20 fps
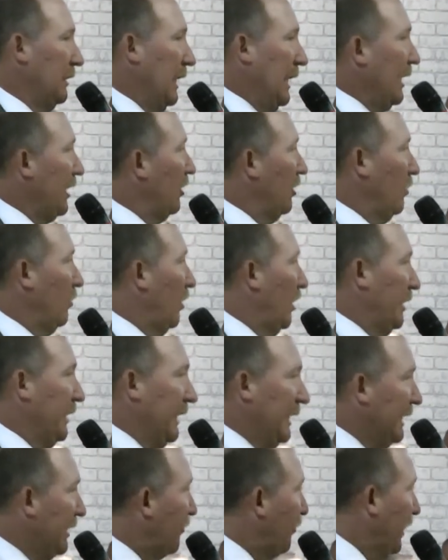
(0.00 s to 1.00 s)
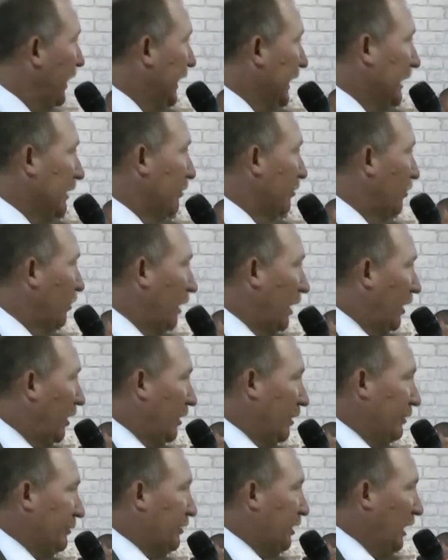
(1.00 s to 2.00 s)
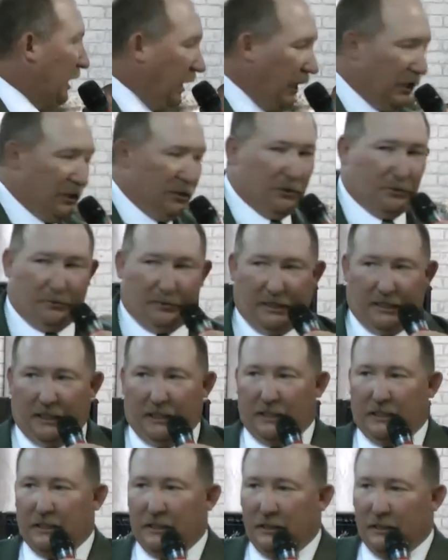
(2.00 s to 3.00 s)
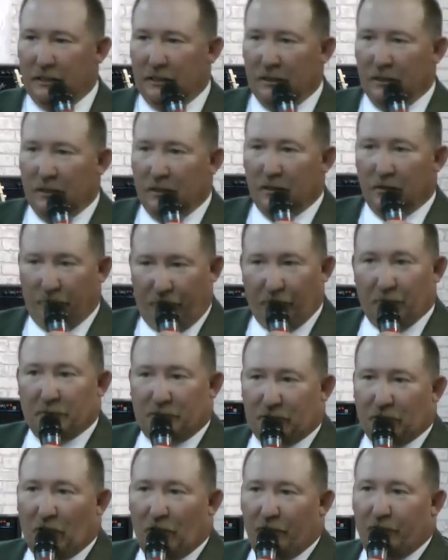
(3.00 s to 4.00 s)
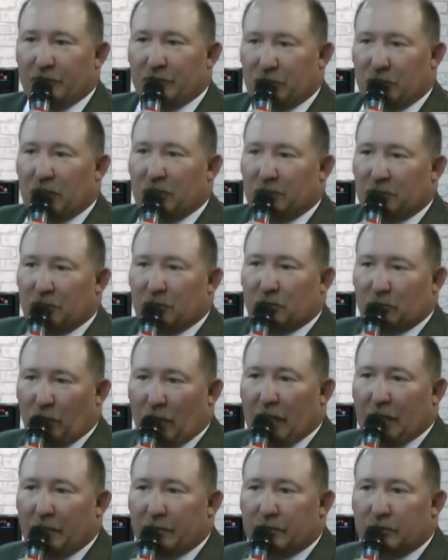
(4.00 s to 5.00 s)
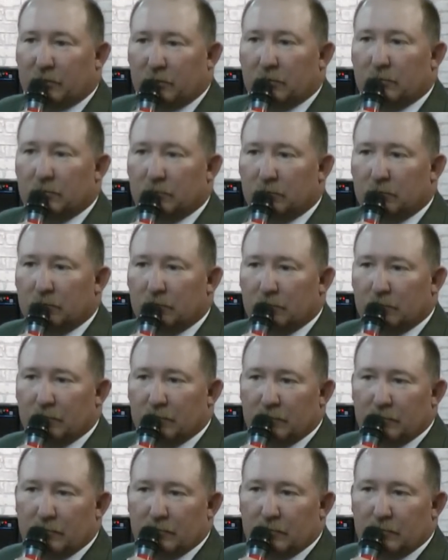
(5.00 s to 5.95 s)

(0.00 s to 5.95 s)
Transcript: I don't want anything in the world to hinder me from serving Jesus Christ. Amen.